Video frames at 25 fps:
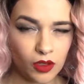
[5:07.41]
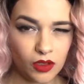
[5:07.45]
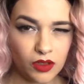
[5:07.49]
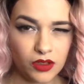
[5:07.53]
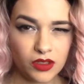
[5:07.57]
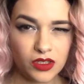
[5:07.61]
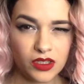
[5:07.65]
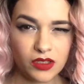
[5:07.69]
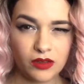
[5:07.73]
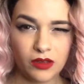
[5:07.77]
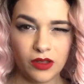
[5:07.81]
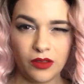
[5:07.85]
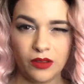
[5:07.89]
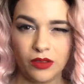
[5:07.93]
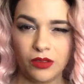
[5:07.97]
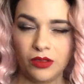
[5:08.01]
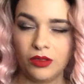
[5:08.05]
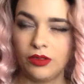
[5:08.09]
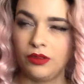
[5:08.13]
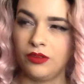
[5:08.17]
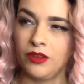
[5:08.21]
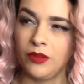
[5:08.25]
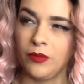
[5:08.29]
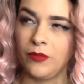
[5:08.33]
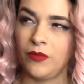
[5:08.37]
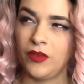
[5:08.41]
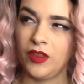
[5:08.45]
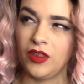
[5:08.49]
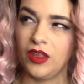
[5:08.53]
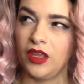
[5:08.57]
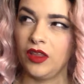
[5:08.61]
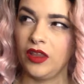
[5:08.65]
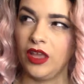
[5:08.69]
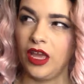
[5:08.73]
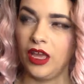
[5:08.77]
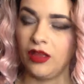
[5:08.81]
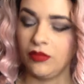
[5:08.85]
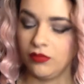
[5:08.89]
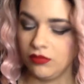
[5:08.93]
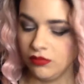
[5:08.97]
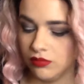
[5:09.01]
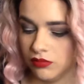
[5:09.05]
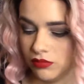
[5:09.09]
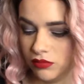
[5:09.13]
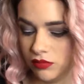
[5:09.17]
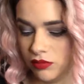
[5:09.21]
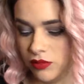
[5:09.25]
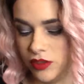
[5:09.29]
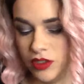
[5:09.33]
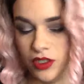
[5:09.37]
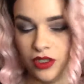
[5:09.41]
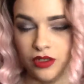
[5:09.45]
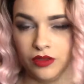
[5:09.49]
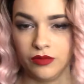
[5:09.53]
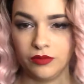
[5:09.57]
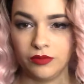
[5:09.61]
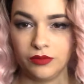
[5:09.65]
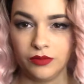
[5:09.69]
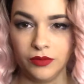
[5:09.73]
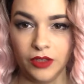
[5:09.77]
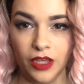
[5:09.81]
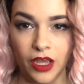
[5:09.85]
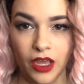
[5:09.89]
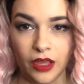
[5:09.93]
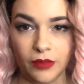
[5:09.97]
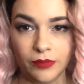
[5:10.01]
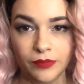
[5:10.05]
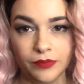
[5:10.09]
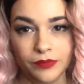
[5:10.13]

It's like something like that. So yeah.